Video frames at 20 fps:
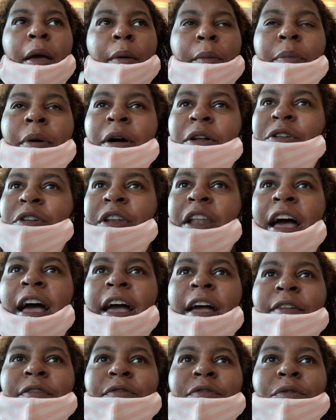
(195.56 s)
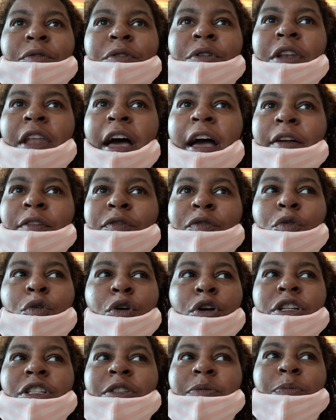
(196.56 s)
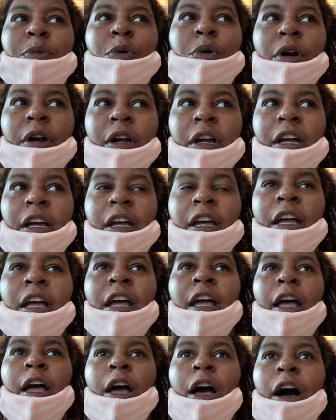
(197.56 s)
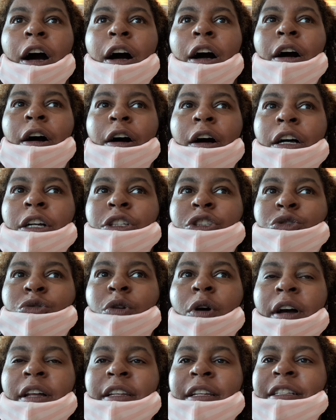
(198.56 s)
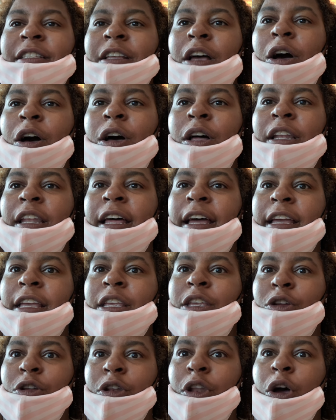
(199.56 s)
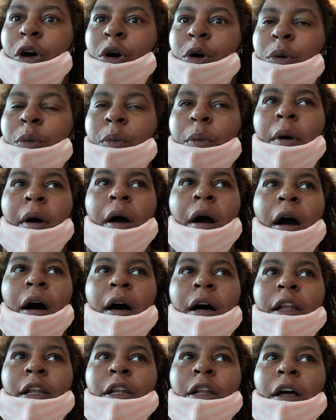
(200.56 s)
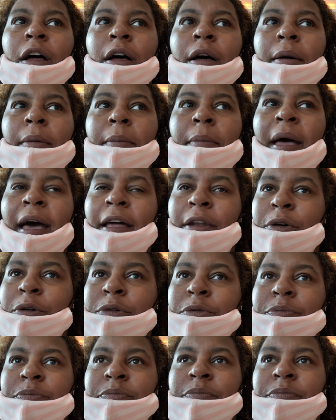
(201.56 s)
Butter knife, knife, fork, spork, straw, and it's all like, you know, metal.